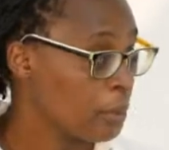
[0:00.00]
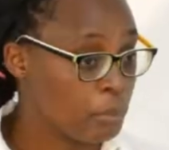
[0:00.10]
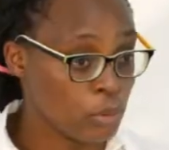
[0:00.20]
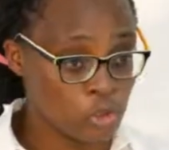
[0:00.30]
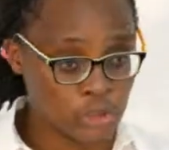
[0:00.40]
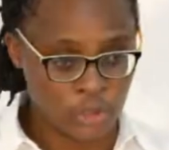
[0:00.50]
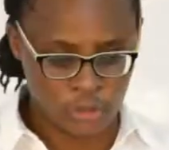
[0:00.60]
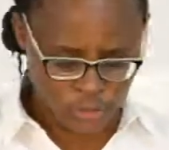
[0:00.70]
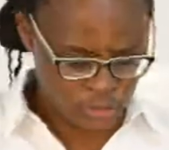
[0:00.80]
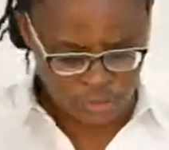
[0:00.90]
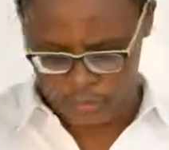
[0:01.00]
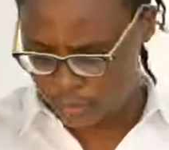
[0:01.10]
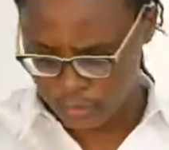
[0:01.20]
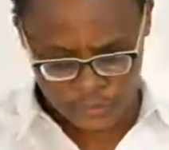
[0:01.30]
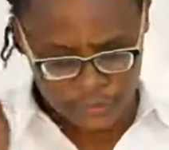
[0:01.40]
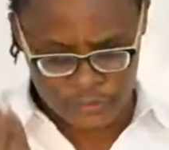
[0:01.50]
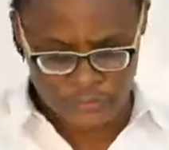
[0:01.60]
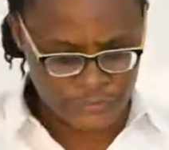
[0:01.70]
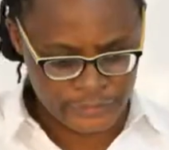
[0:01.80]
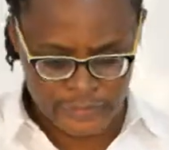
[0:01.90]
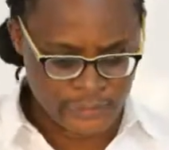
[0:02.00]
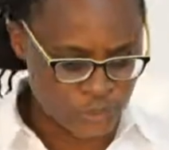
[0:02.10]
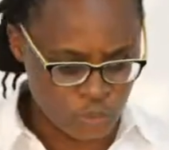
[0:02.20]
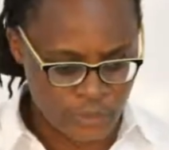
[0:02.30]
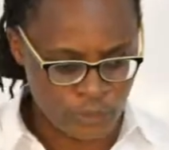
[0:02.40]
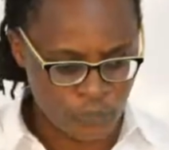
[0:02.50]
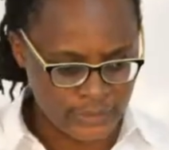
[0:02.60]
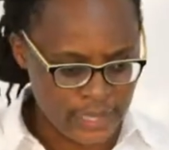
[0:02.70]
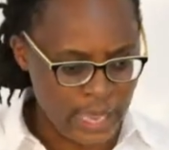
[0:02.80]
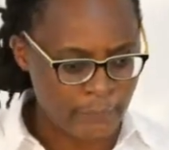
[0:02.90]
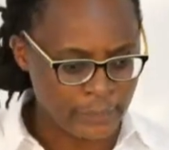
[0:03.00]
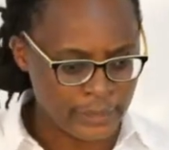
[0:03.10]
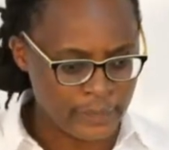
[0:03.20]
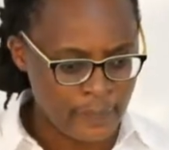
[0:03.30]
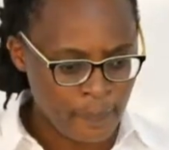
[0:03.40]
book, not this latest one, What Happened.